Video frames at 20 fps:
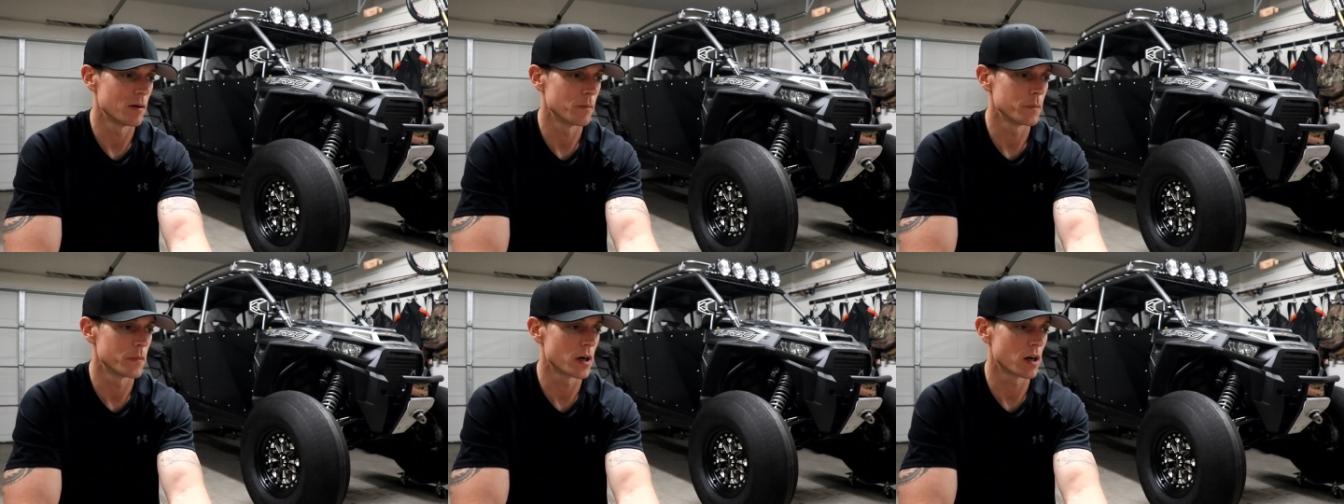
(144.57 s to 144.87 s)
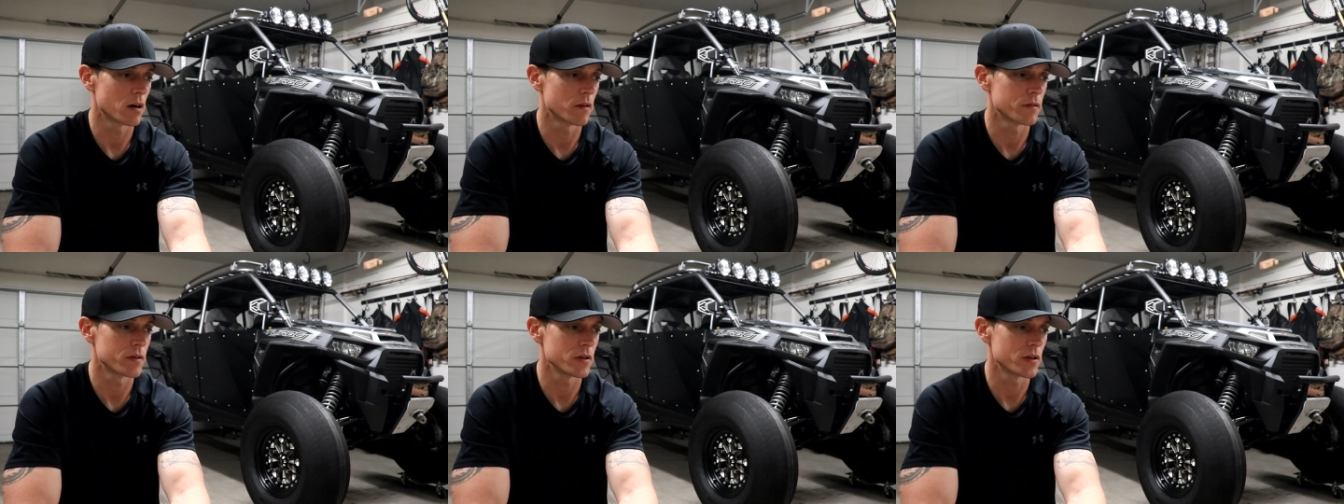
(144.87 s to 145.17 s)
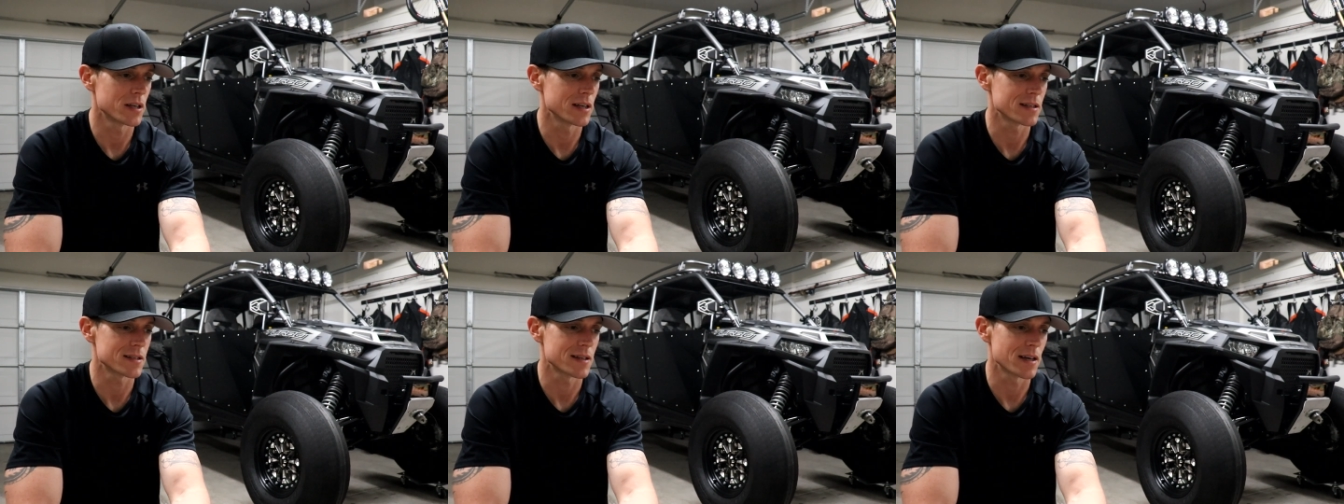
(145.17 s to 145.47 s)
There are a few
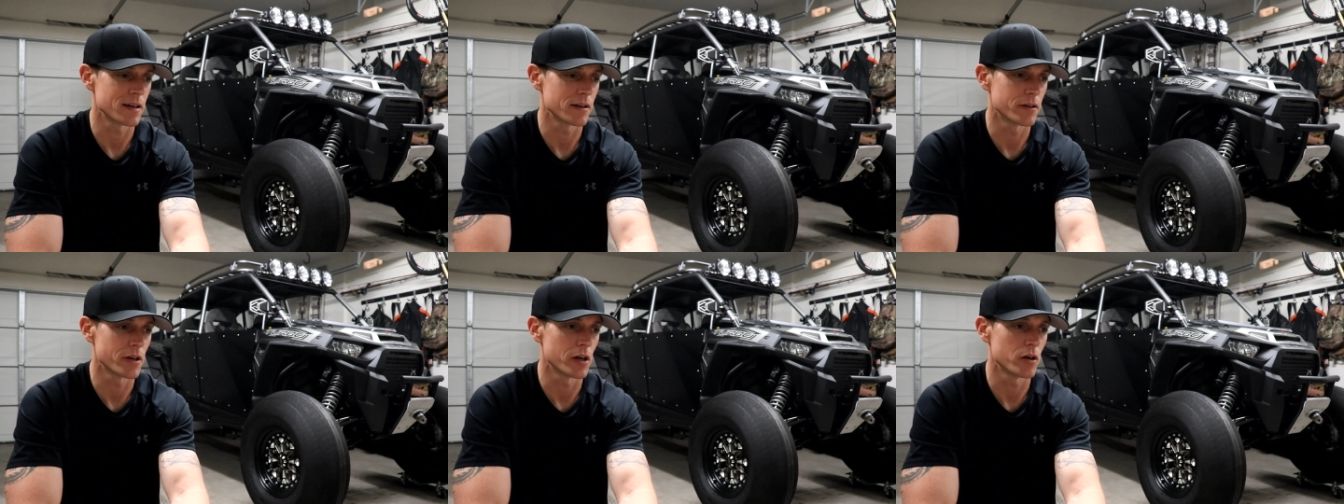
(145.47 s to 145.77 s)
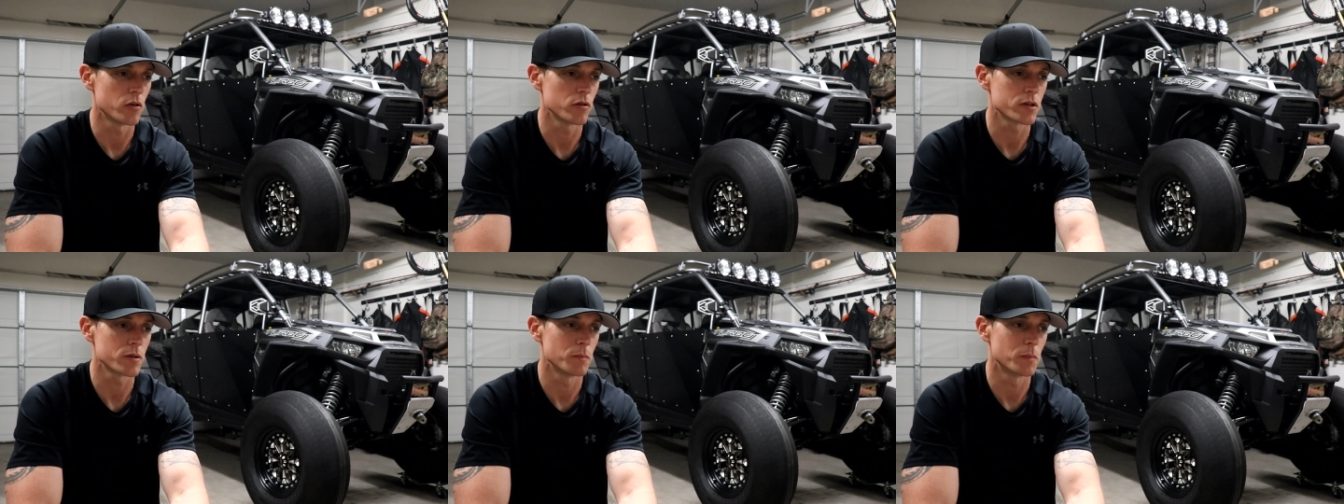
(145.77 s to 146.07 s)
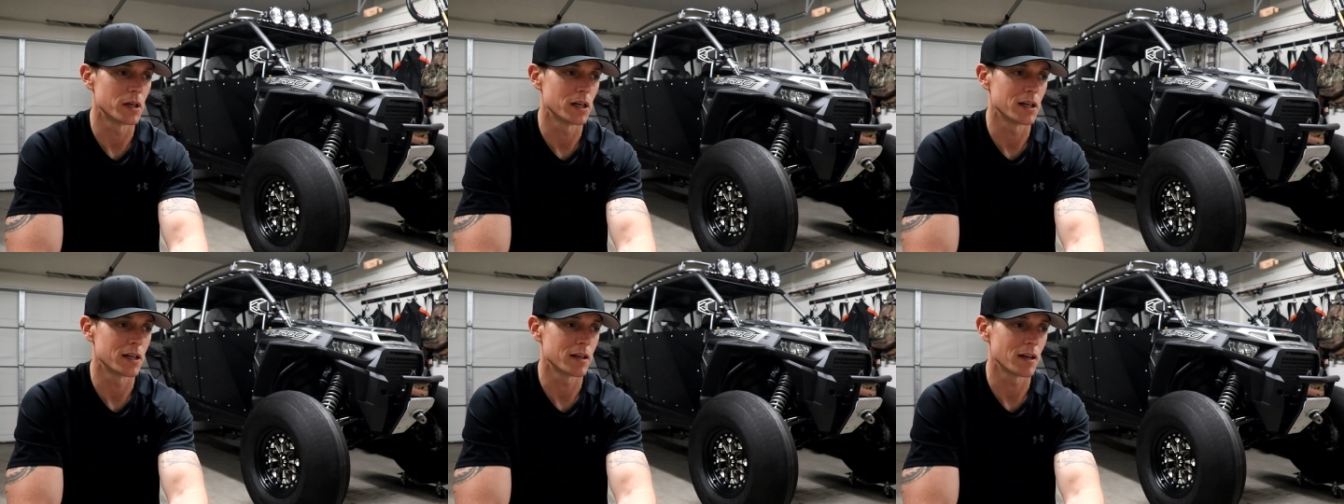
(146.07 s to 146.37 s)
kits that don't,
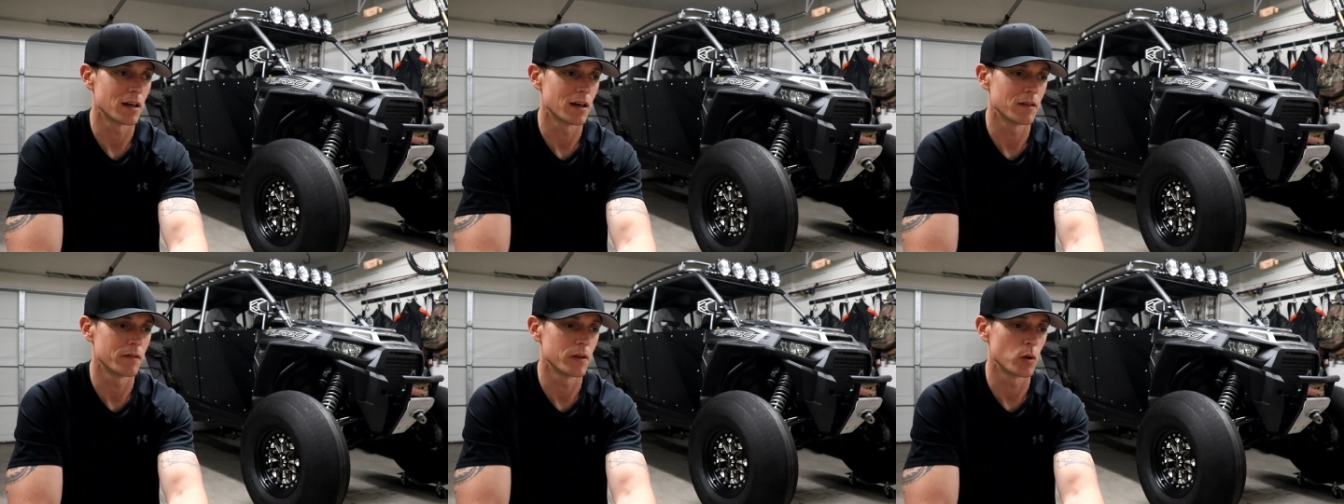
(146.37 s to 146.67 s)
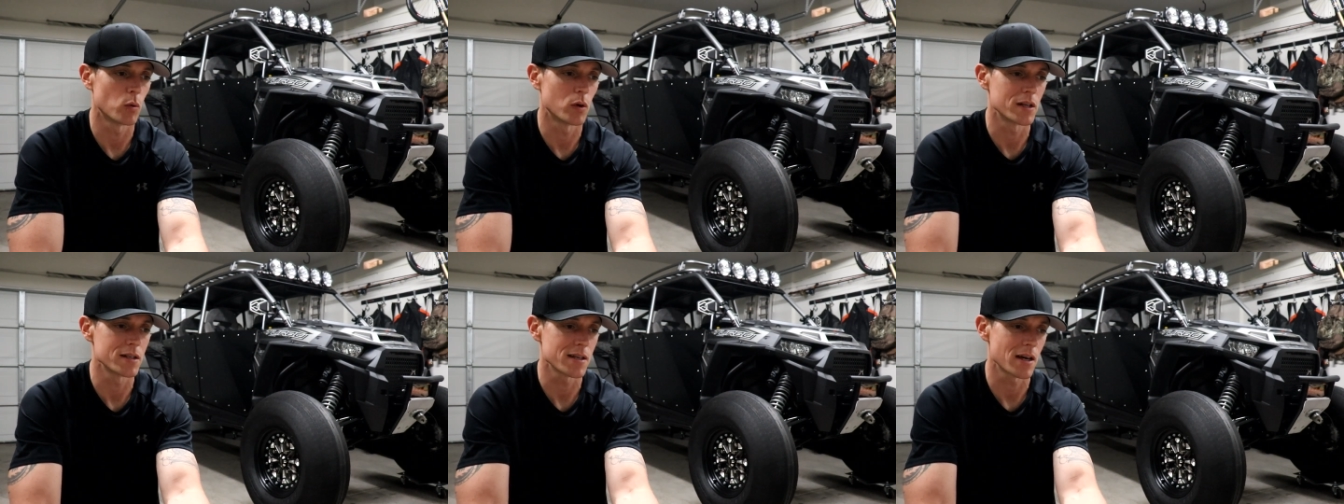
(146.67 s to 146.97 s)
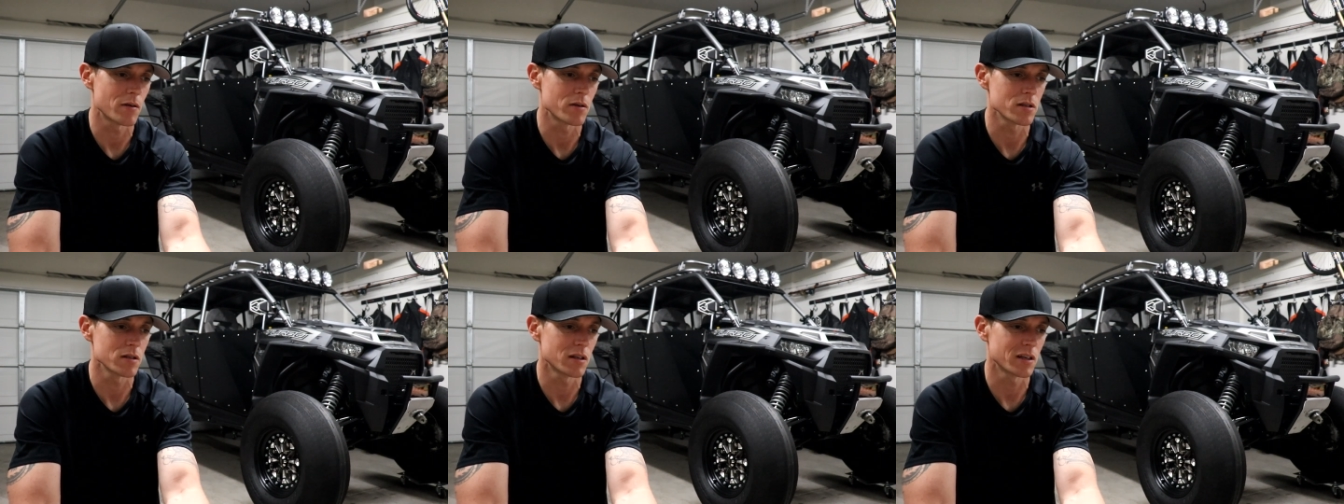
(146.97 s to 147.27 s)
but of the ones I
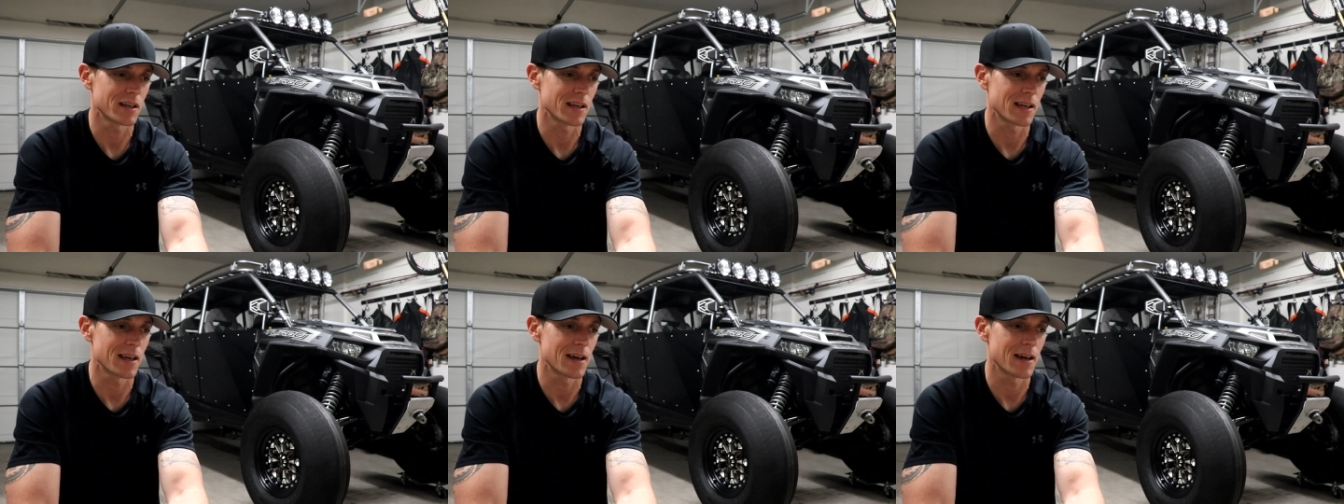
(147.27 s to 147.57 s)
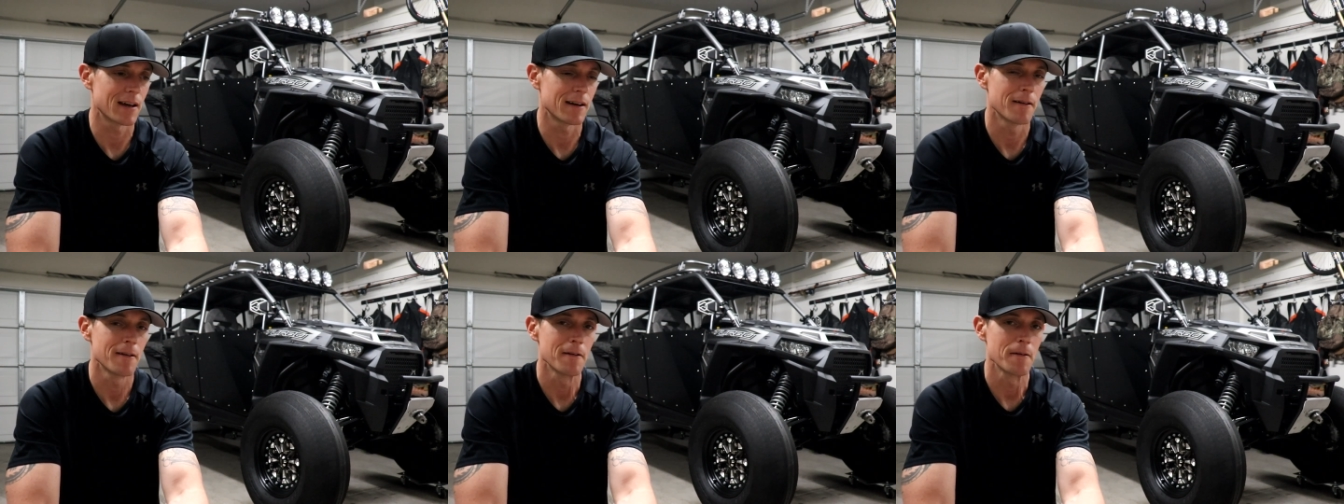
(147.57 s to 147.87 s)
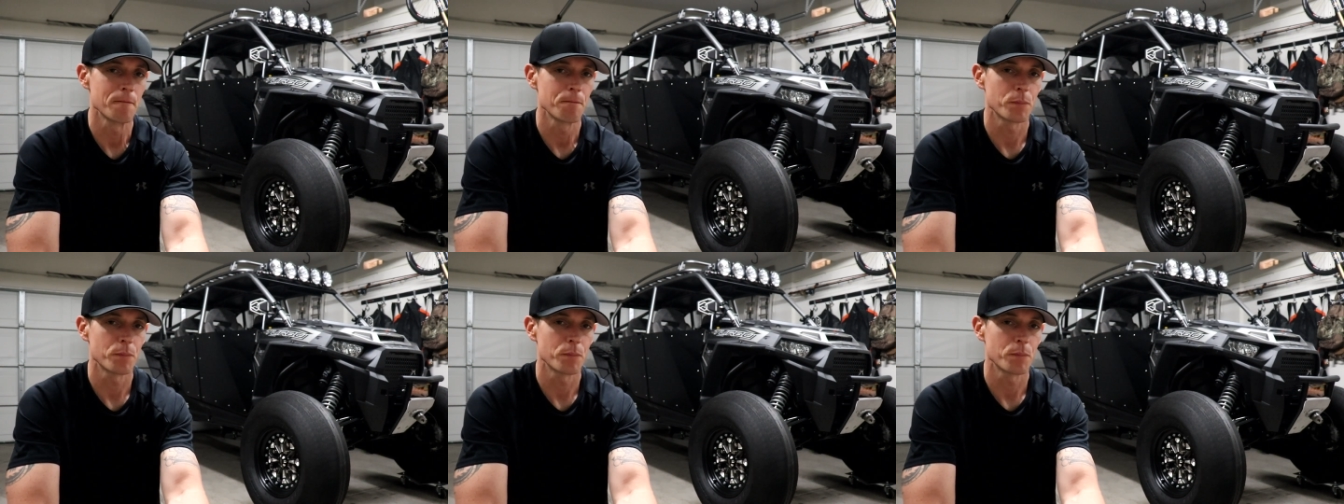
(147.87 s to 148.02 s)
was looking at,